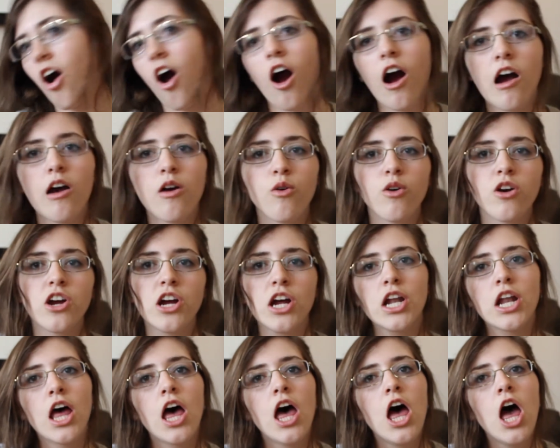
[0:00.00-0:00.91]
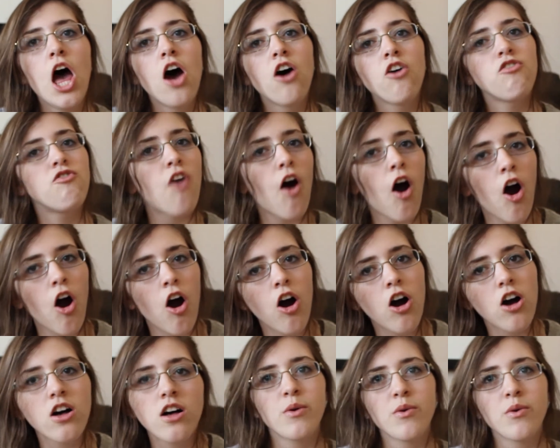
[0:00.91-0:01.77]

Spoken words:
awkward fall.